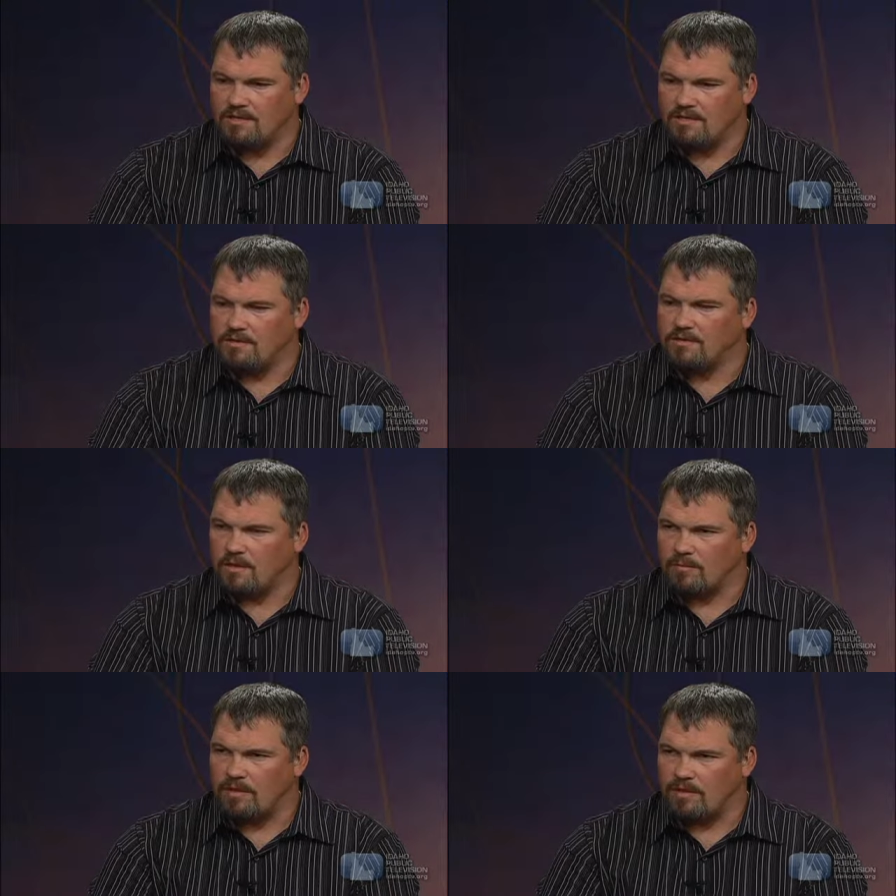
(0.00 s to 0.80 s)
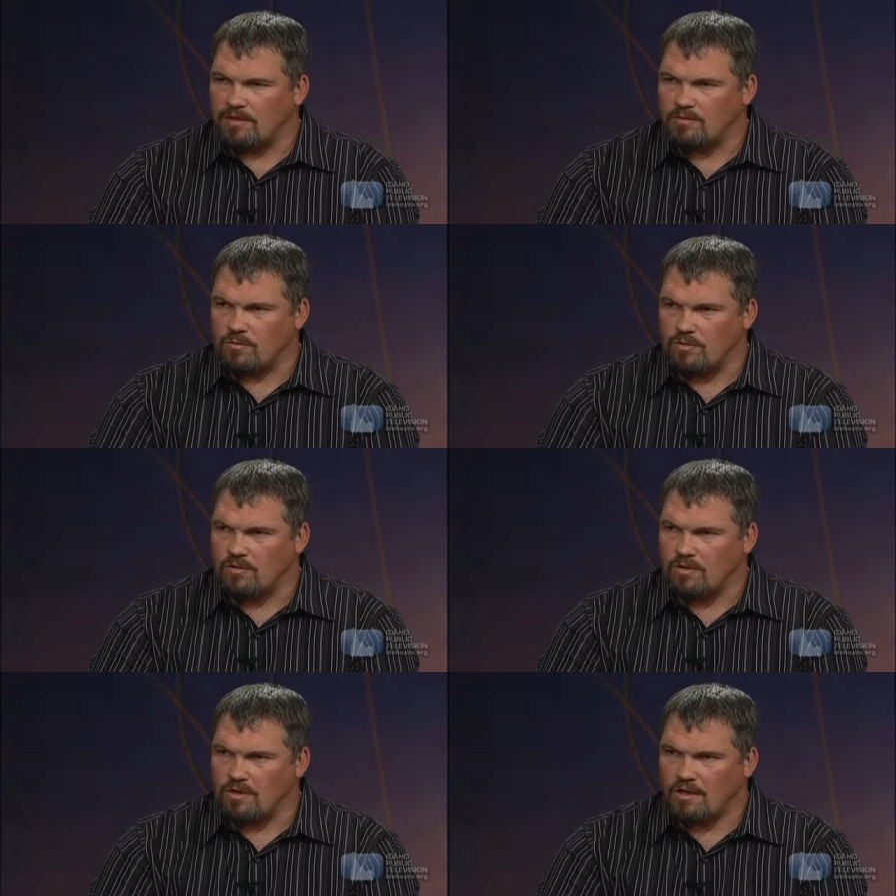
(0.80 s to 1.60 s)
to do something in this
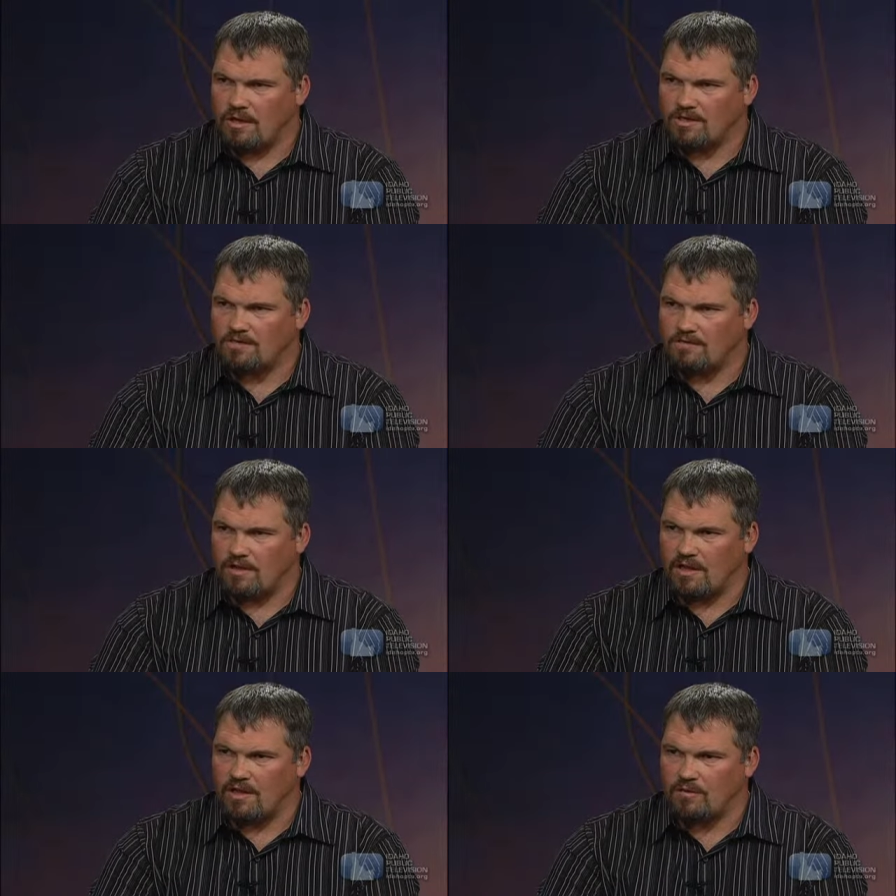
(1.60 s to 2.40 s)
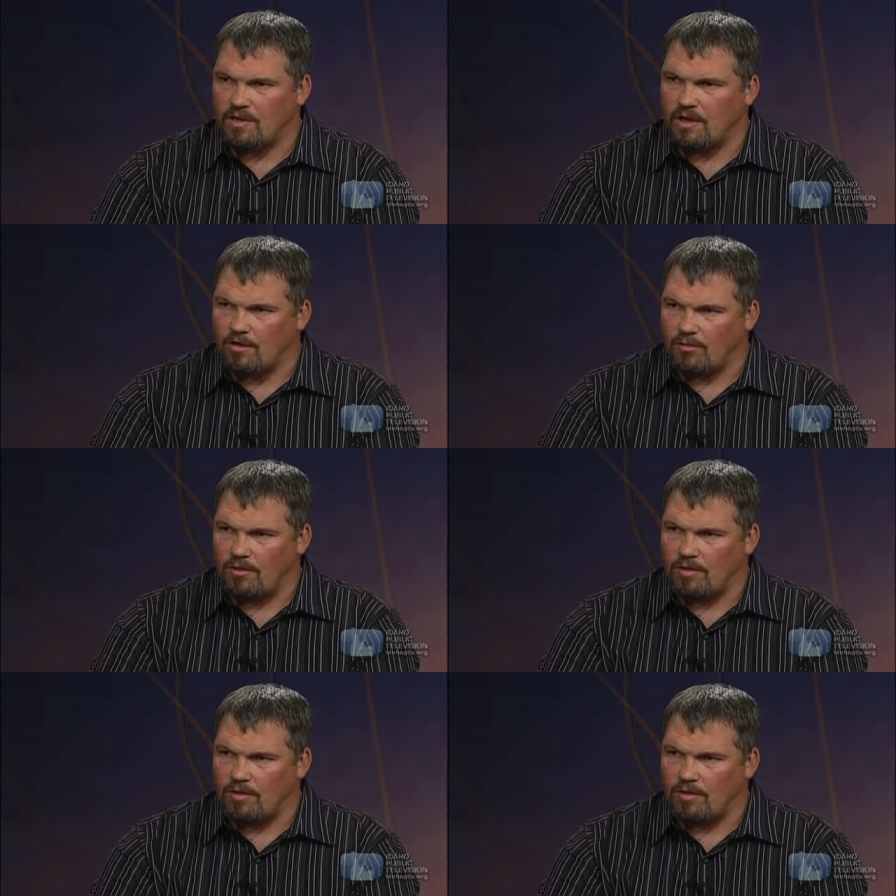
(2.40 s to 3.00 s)
world, and I just felt like it would help.